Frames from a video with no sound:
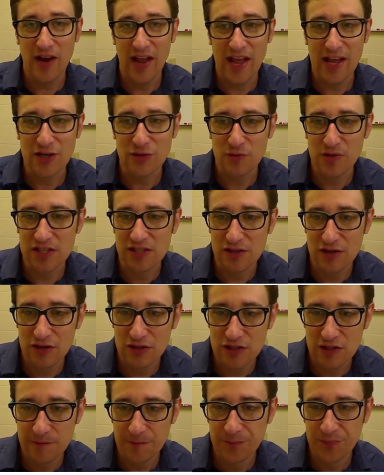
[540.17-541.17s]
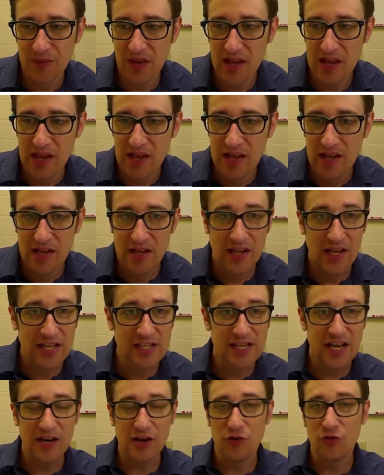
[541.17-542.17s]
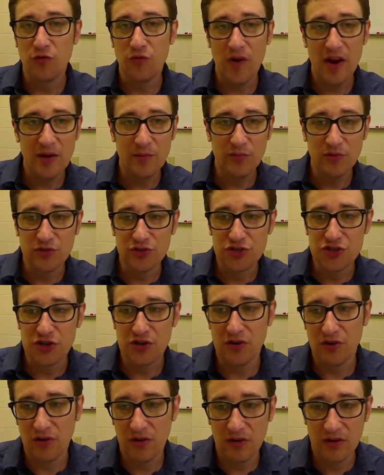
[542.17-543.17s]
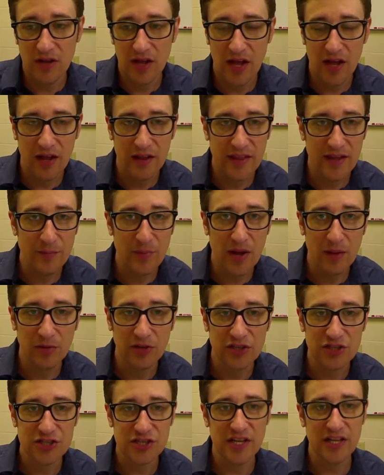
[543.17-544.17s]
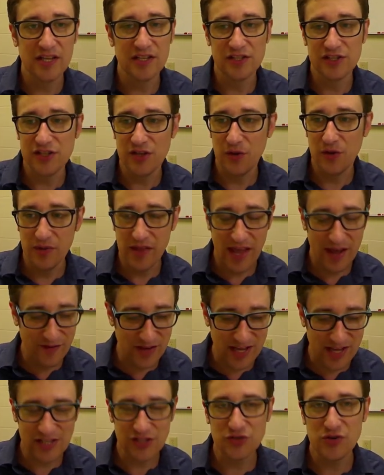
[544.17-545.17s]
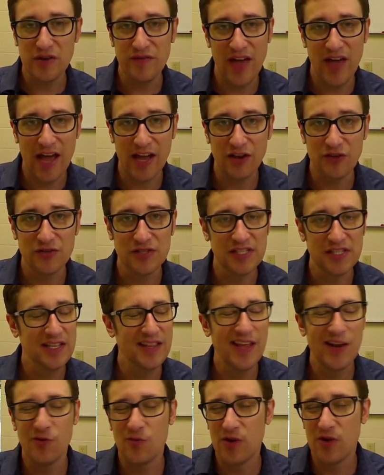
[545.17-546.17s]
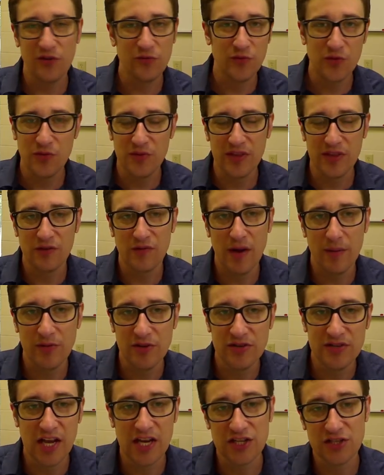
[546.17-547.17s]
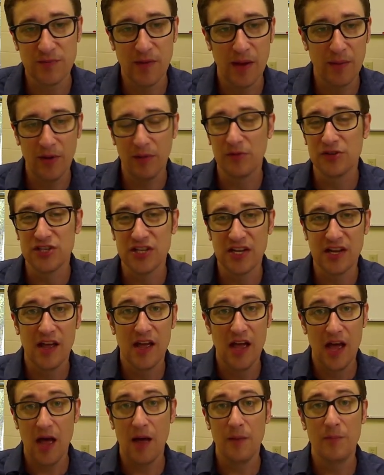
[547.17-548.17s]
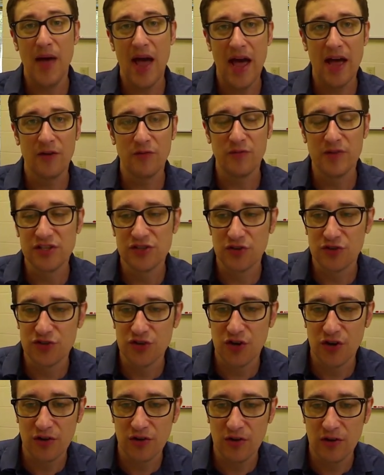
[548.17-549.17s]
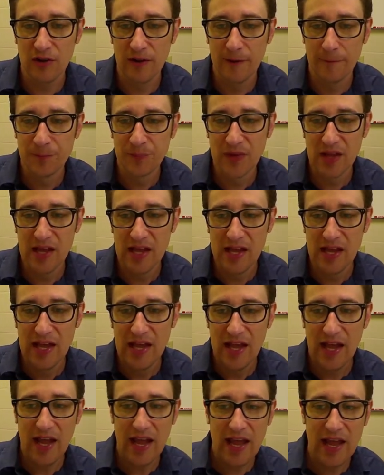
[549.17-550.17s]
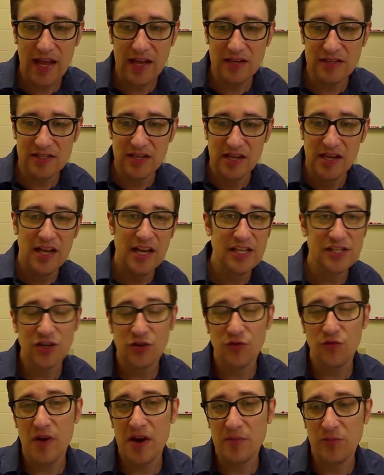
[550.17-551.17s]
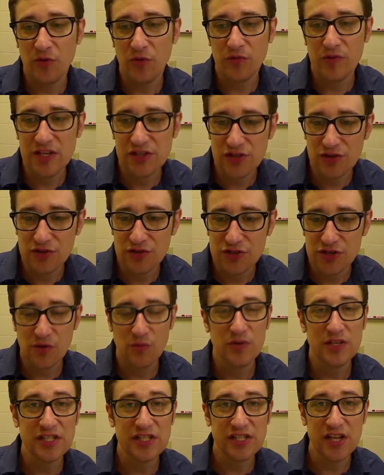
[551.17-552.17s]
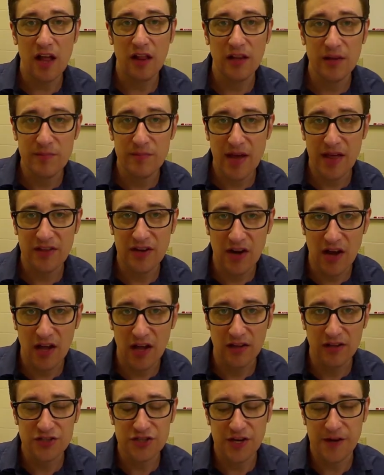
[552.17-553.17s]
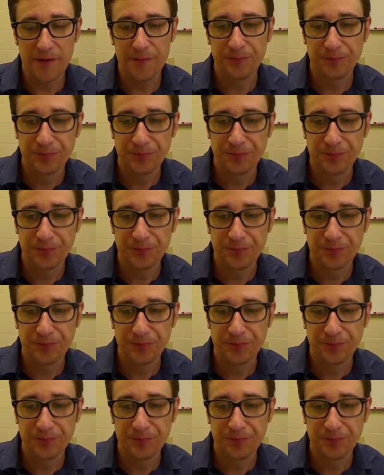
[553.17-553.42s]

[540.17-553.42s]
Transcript: ant research. It's got a credible journal that published it, so they have a history of accuracy. They don't want to ruin their reputation by publishing a bad research article. And it's a credible researcher with solid methodology.